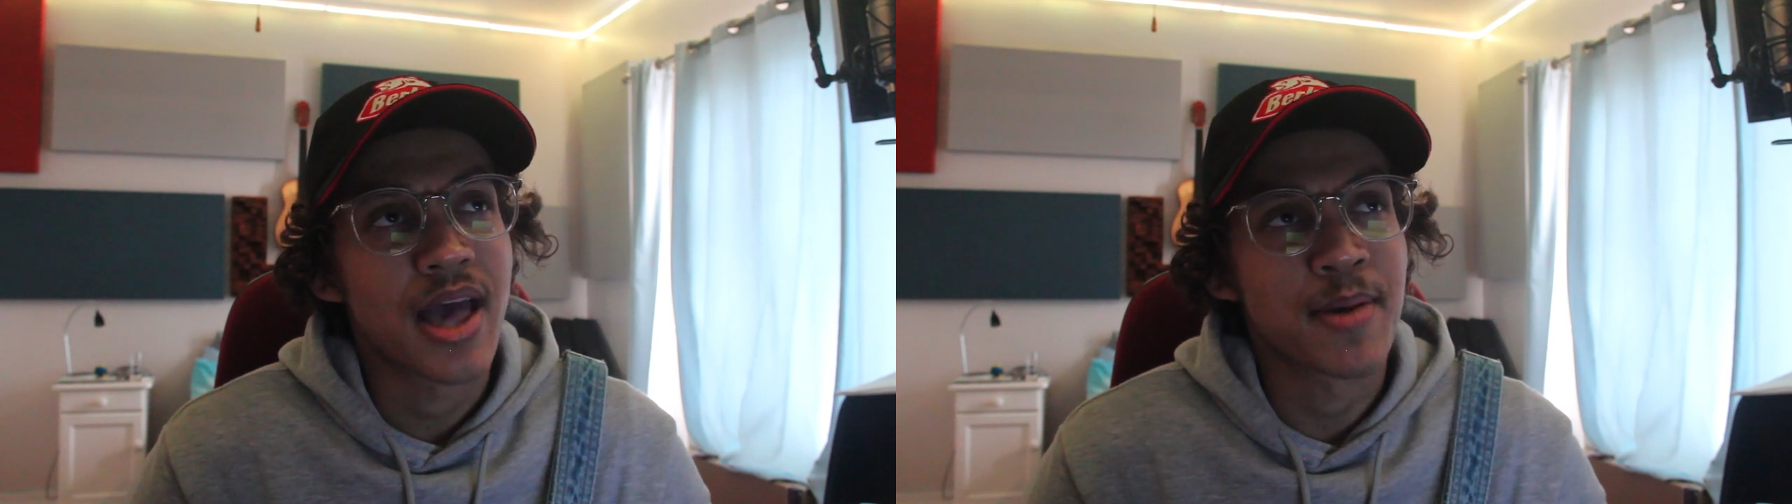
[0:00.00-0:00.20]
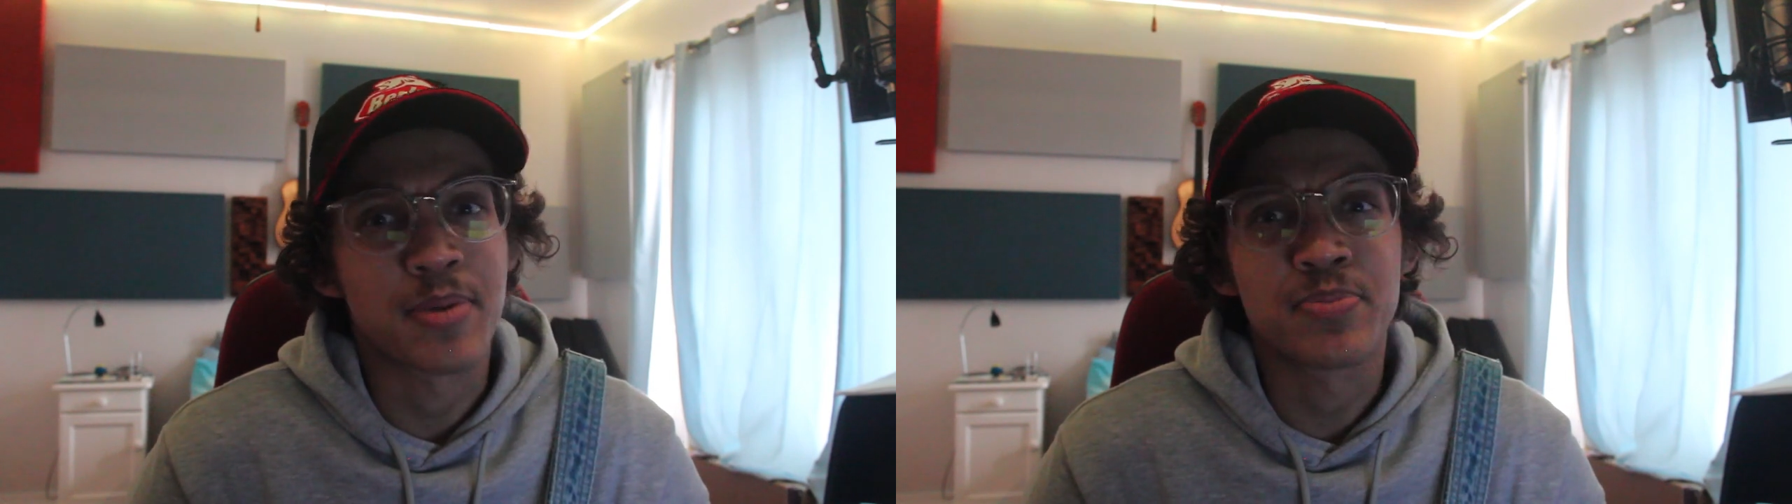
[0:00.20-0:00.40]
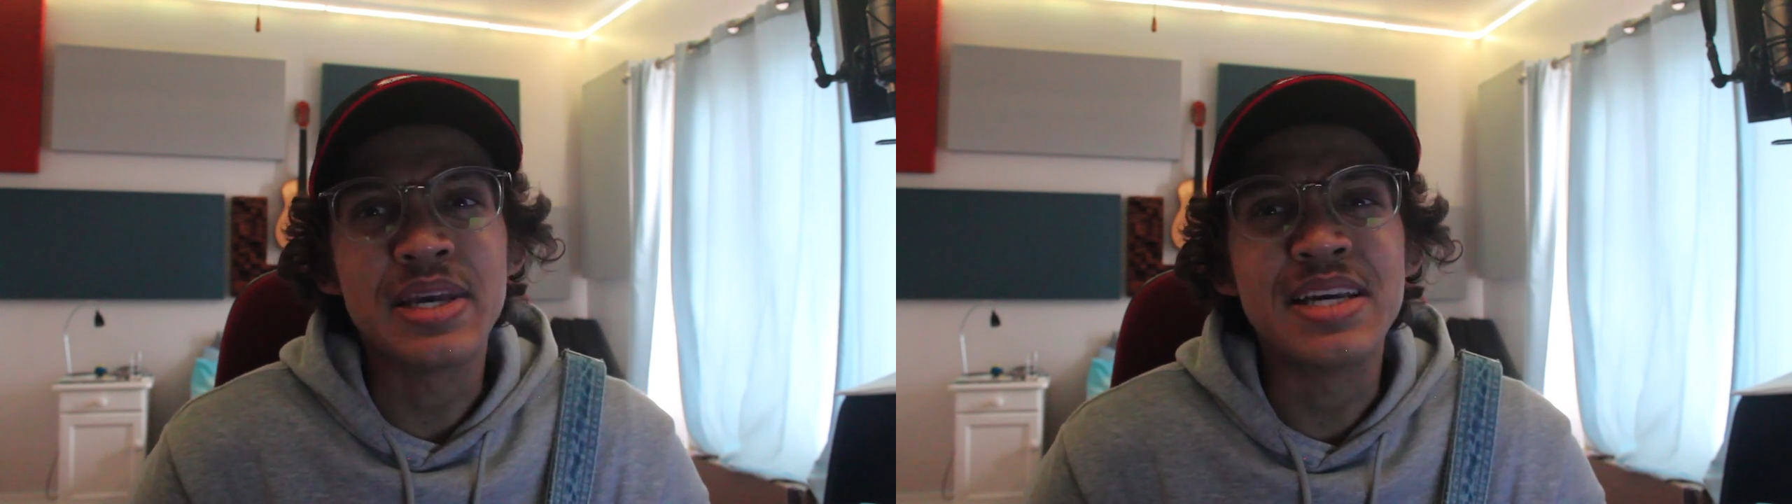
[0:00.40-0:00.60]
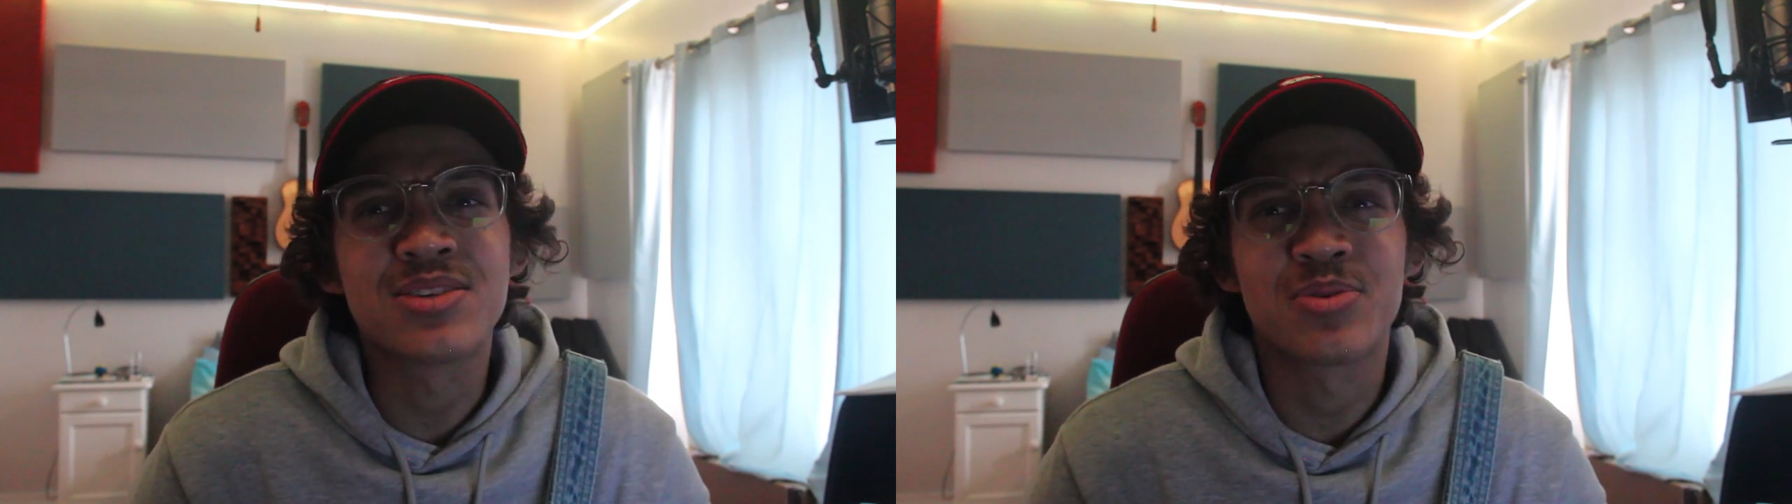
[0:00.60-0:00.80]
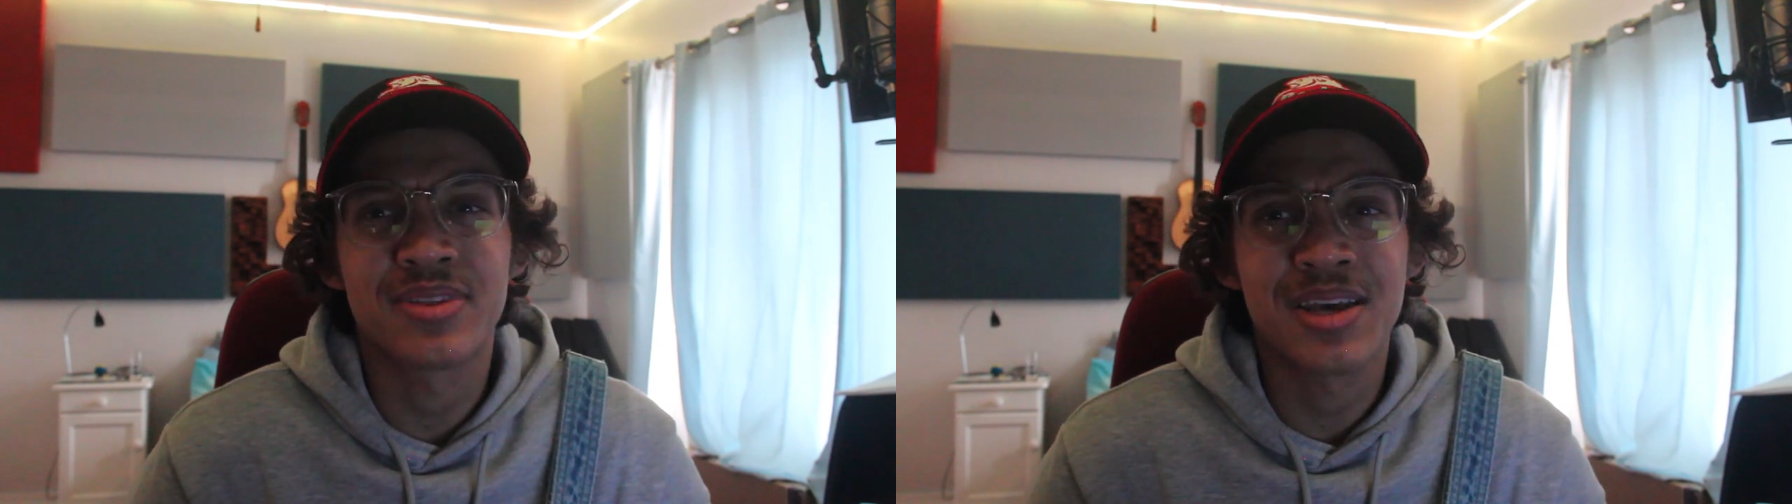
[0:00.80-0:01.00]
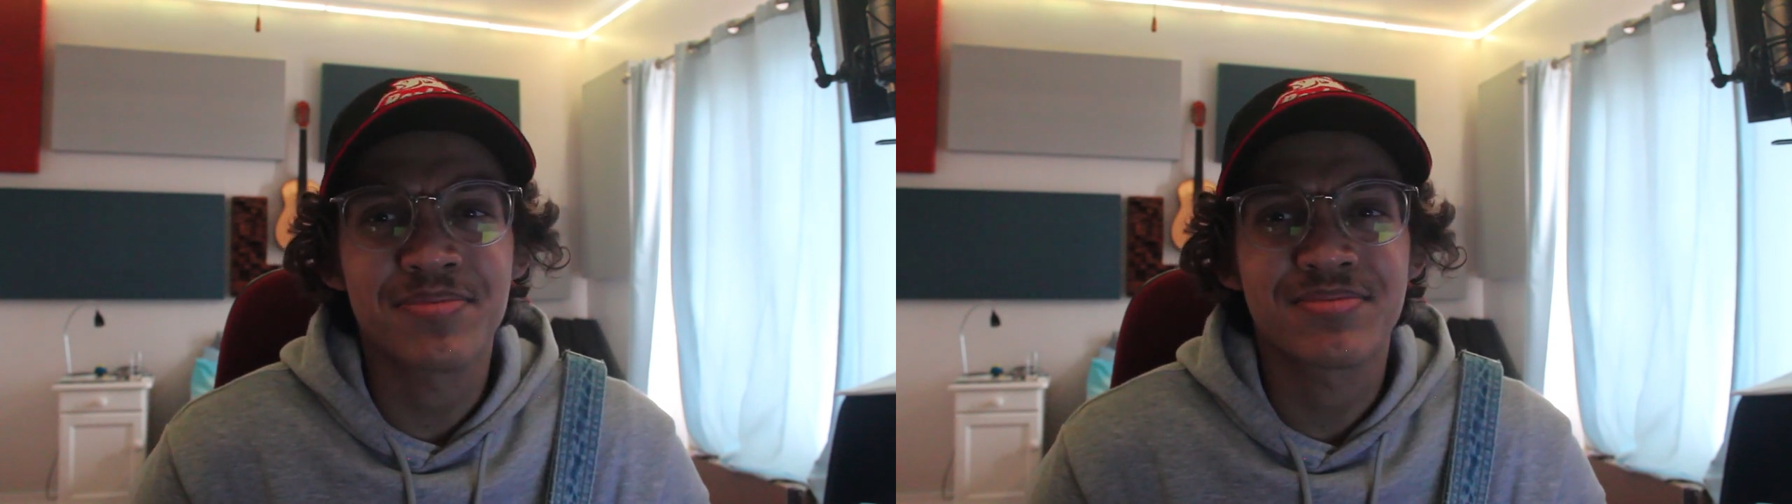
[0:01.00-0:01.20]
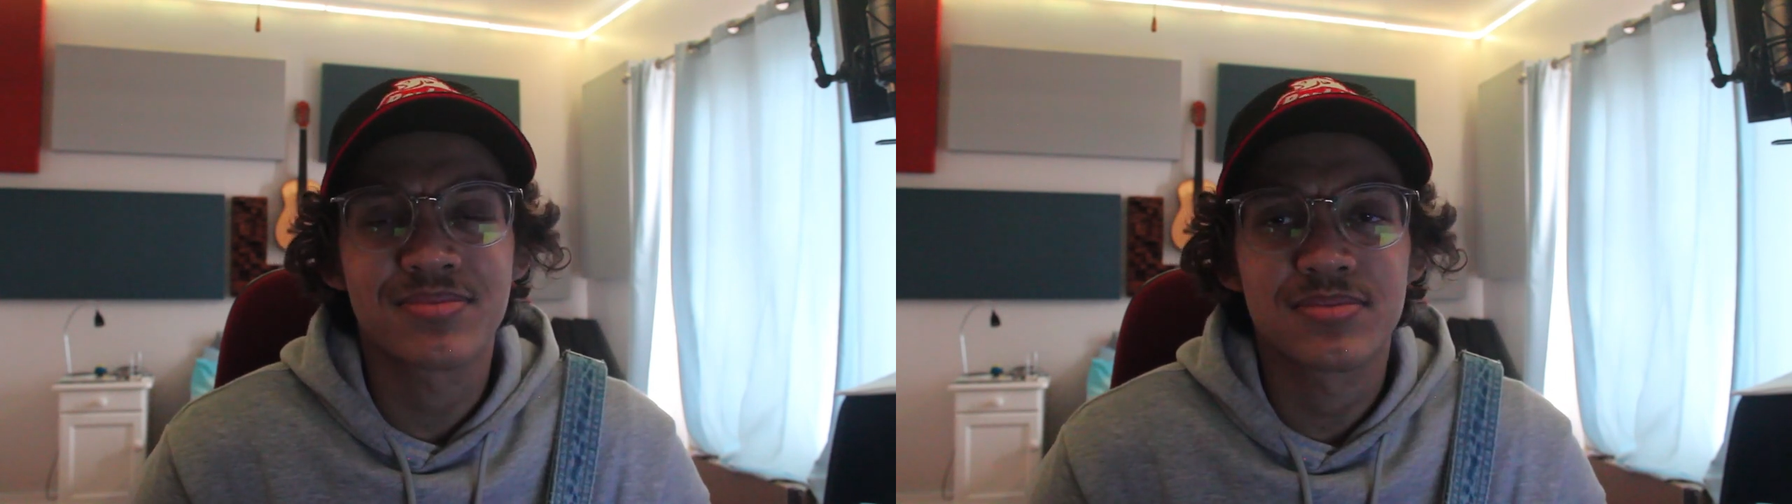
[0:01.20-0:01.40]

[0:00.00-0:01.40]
am at peace with them.